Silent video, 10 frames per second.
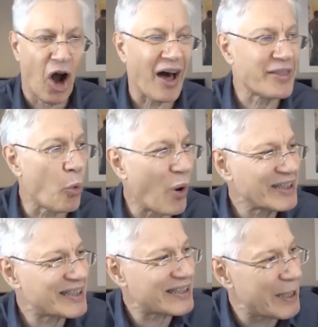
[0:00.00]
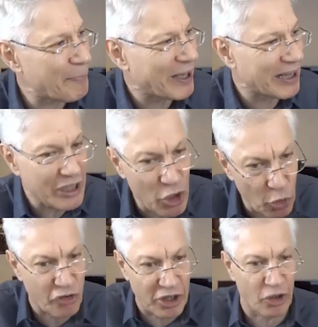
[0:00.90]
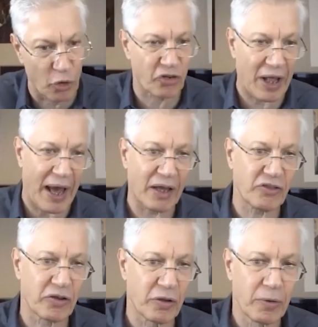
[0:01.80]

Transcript: are the ones typically using those stats